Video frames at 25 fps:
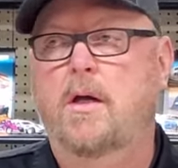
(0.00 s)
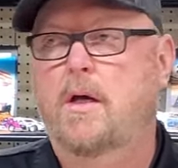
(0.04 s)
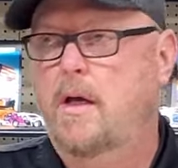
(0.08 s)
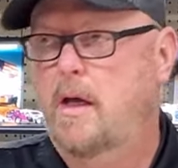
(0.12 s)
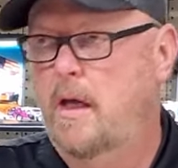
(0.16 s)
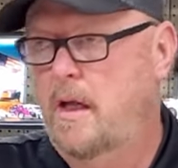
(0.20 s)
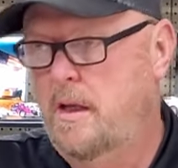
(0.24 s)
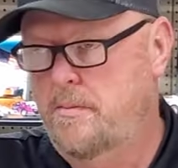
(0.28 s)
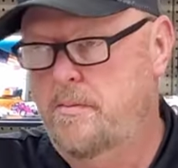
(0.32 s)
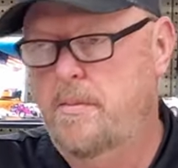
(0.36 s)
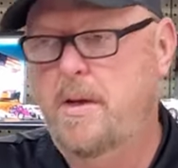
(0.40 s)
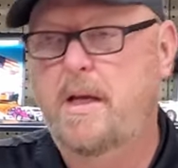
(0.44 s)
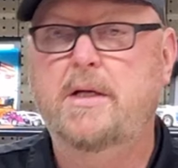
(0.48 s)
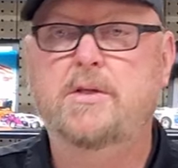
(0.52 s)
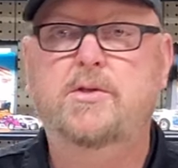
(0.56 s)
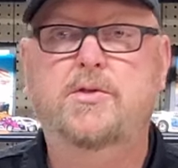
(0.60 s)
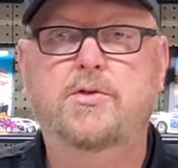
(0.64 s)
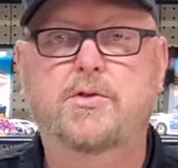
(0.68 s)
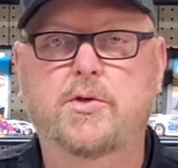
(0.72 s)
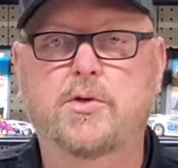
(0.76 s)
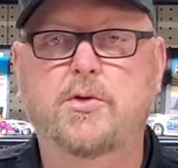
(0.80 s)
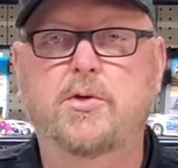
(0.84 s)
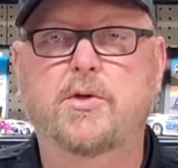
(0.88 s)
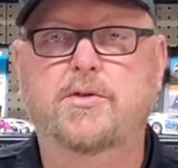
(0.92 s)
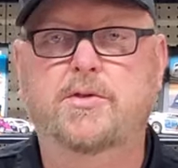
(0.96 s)
and make
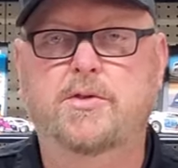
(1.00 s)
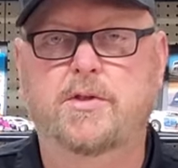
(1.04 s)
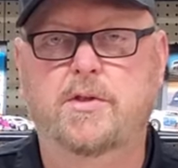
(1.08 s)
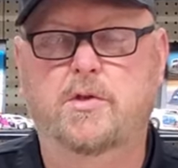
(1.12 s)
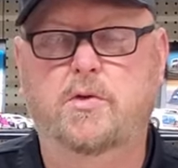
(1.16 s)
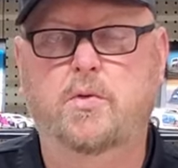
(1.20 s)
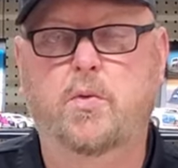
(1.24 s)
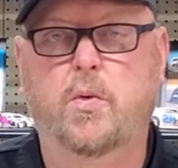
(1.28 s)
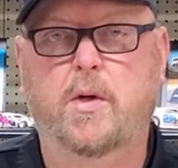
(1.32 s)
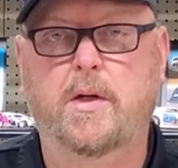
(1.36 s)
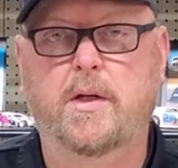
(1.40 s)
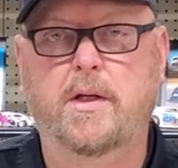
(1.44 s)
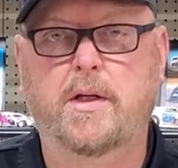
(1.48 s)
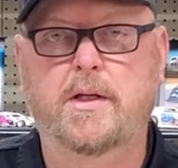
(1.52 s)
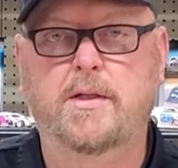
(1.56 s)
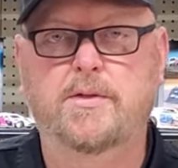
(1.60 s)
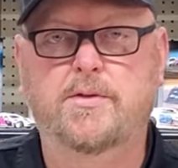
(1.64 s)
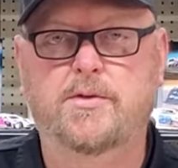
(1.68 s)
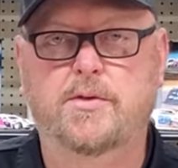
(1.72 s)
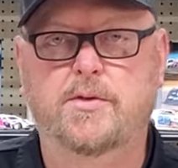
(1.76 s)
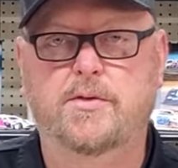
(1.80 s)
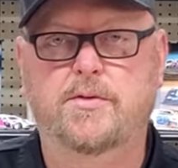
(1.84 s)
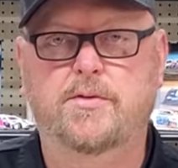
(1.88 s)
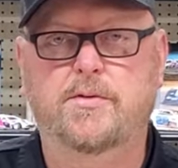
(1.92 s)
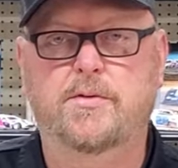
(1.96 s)
sure it's at 20
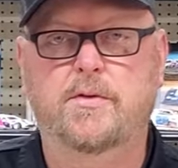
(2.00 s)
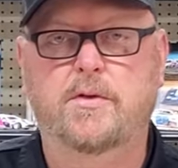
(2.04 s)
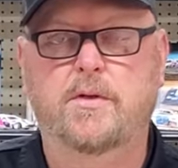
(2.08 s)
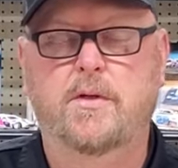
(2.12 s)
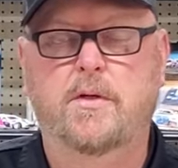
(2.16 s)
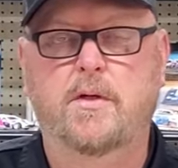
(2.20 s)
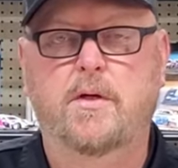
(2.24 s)
inches.